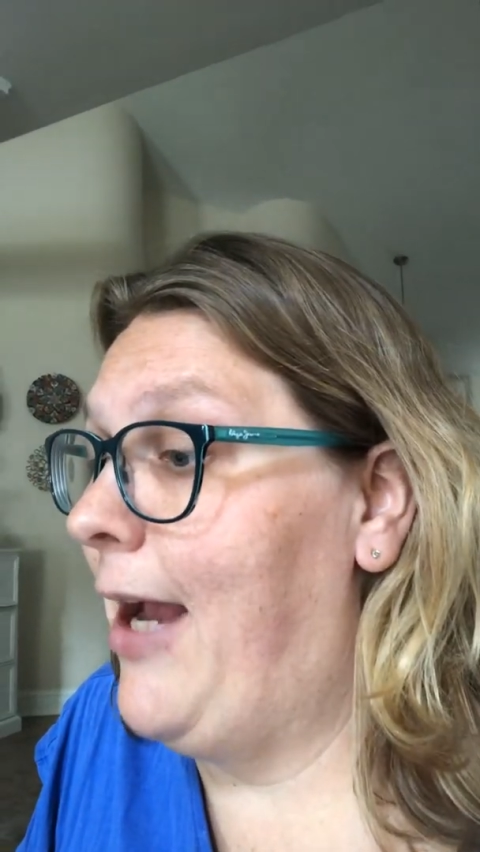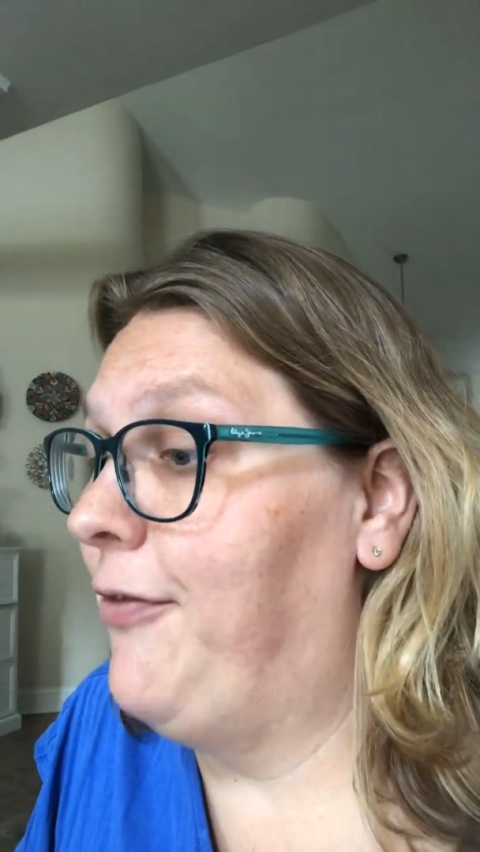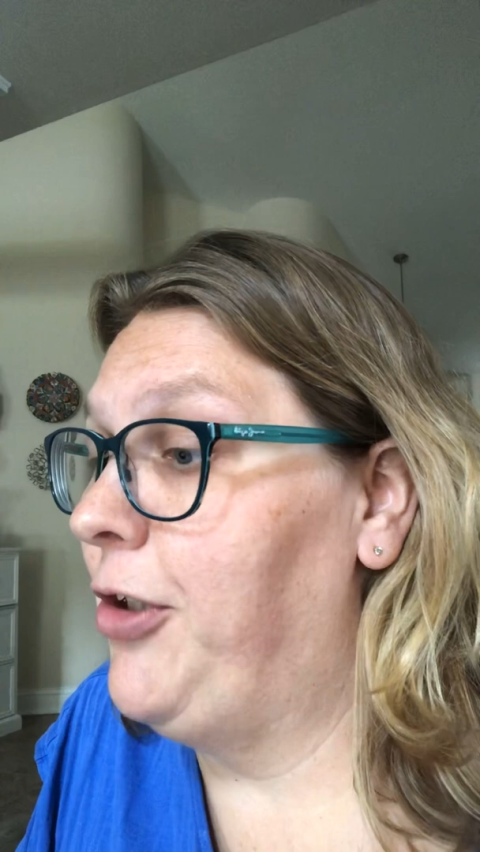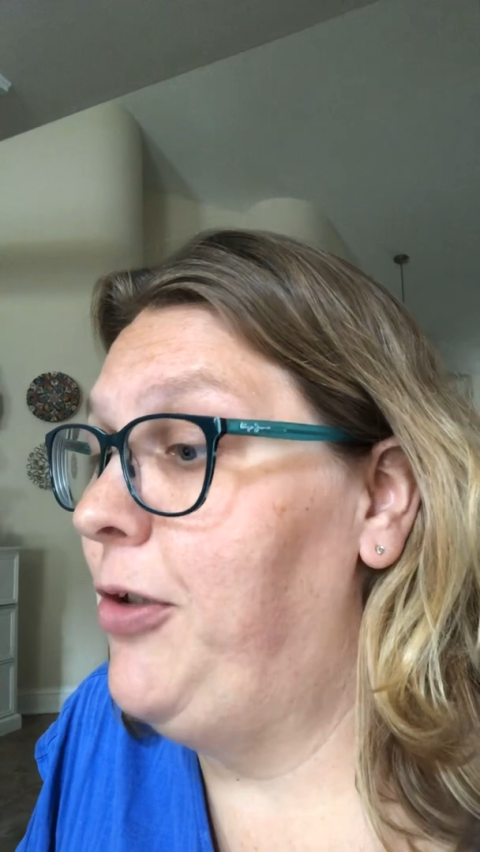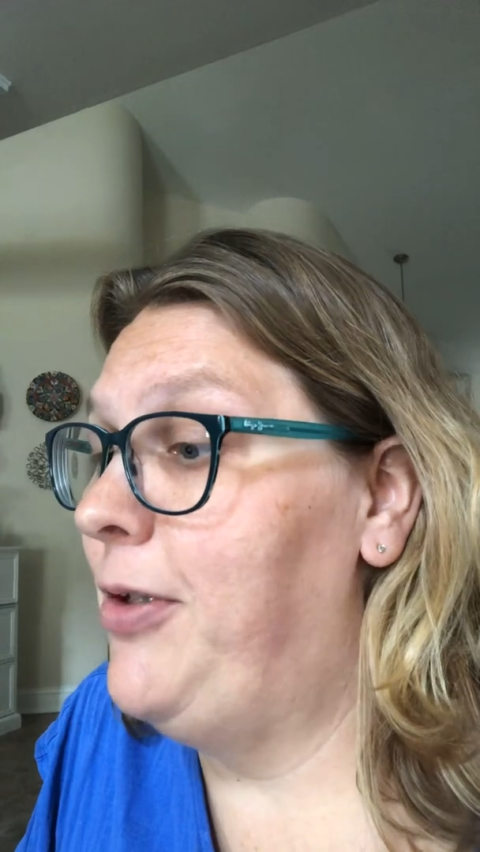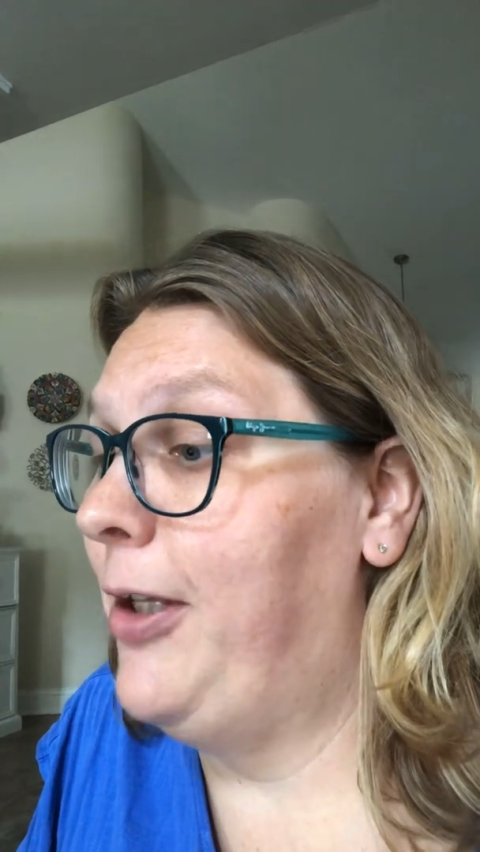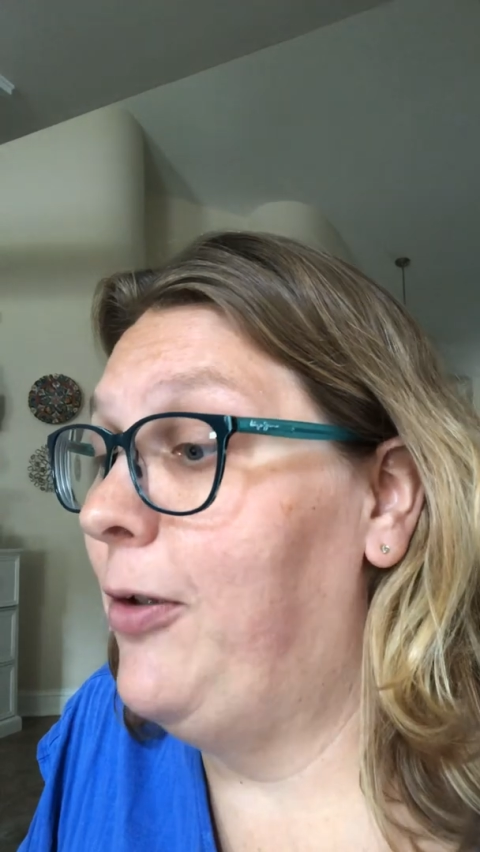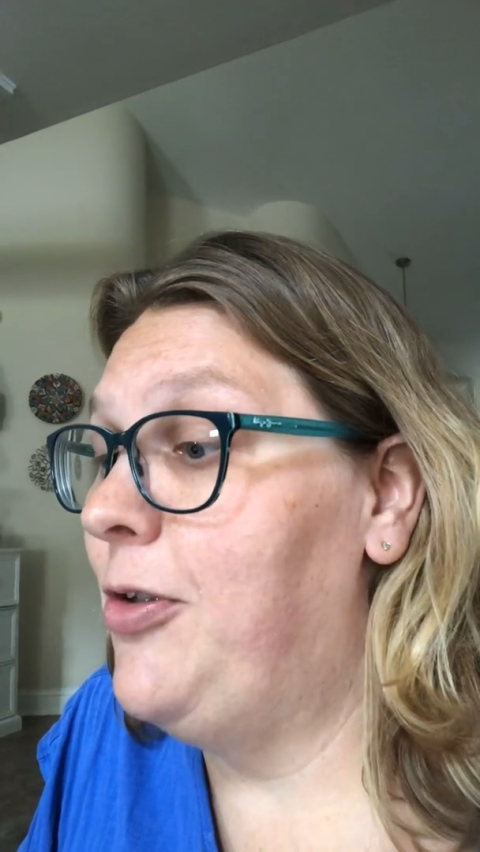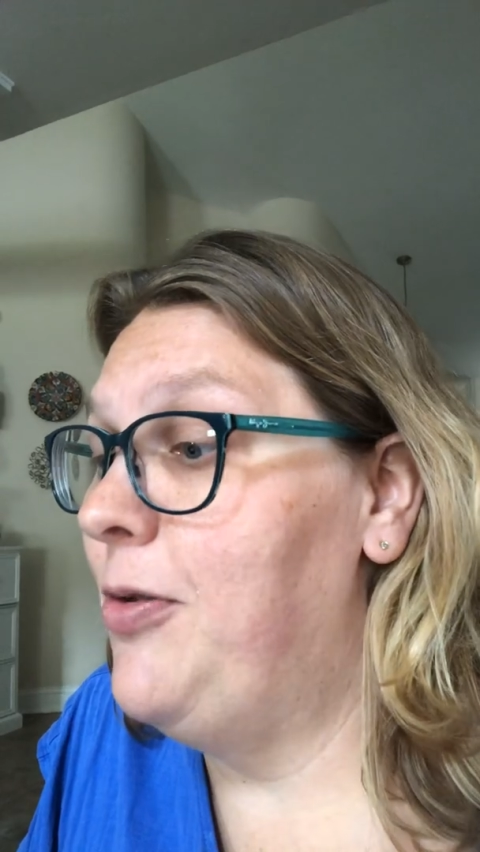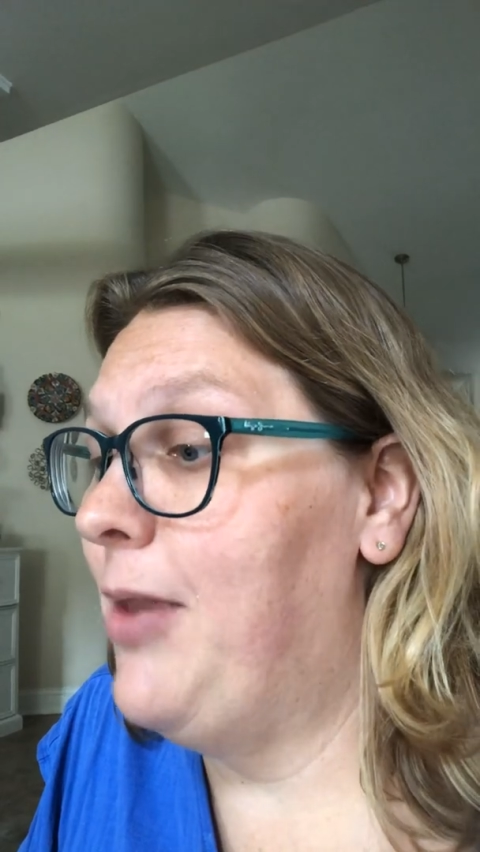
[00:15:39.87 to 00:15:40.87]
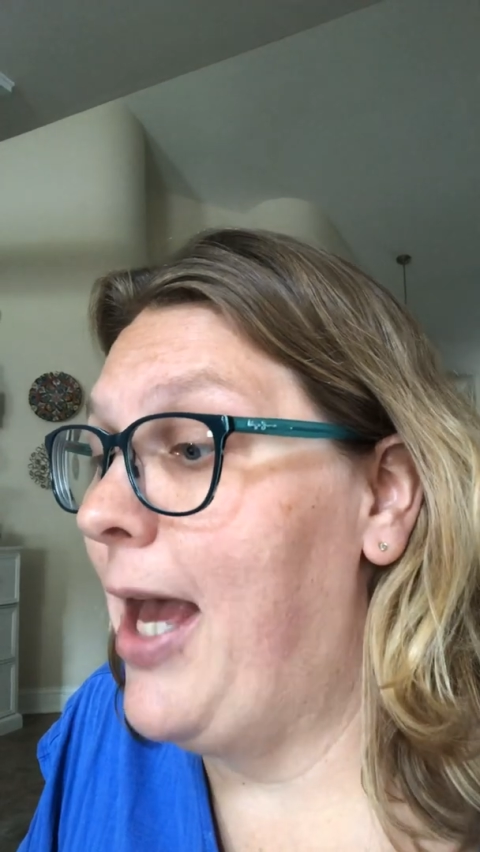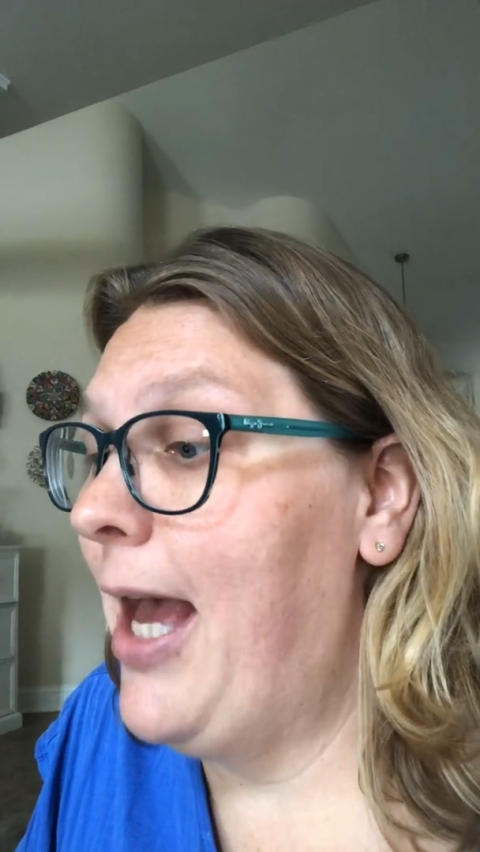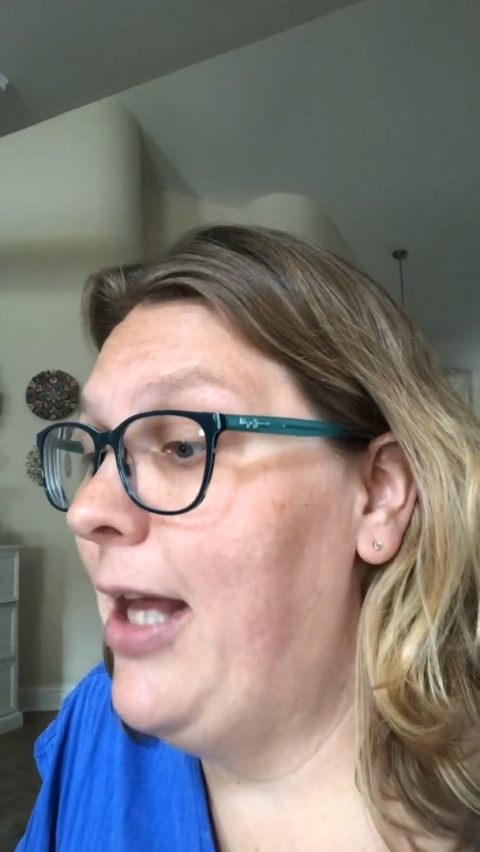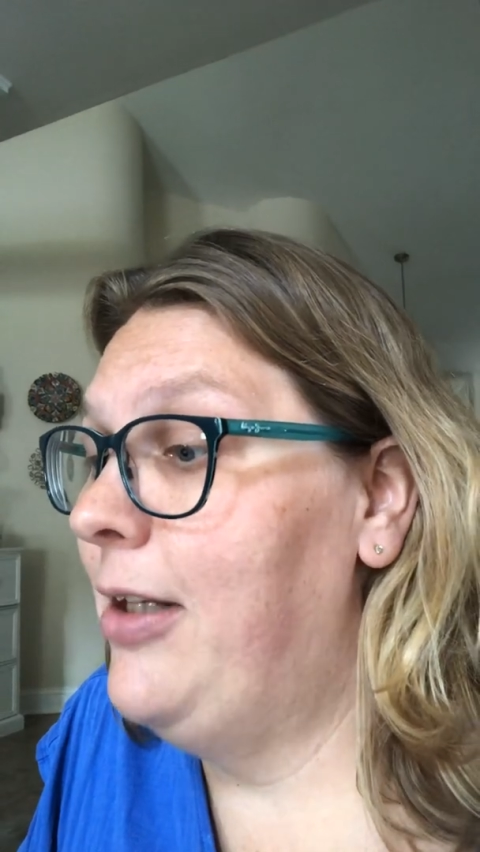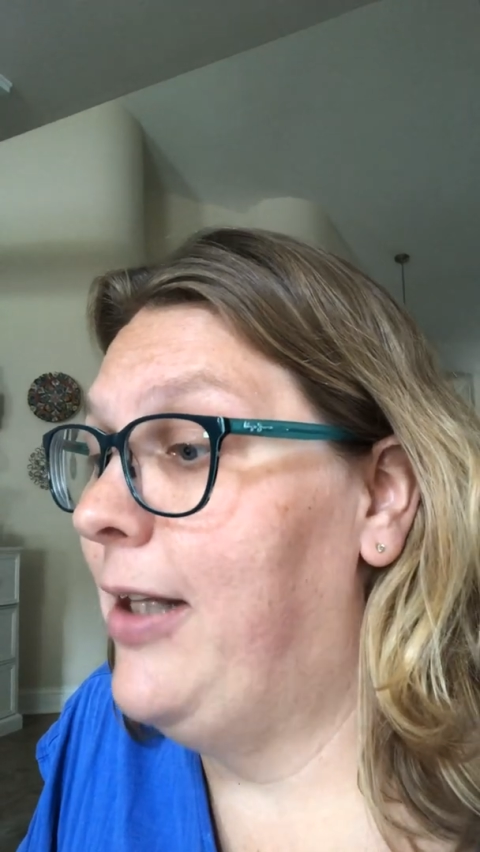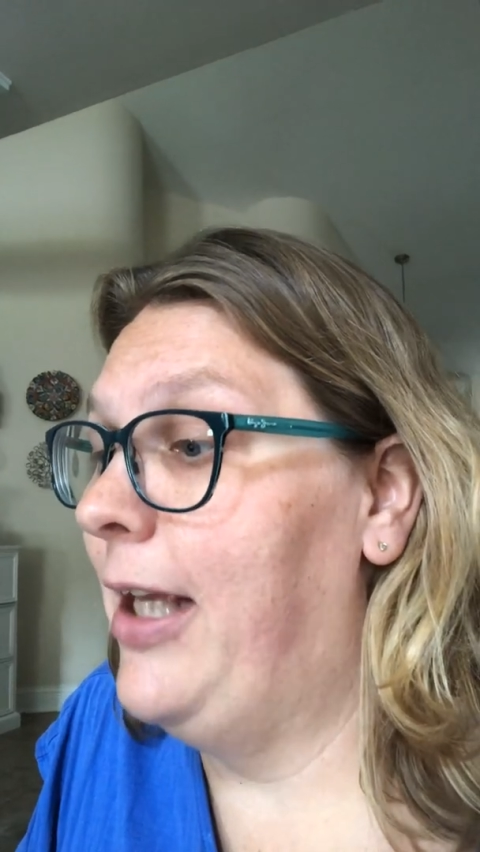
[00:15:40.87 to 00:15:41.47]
after you do that,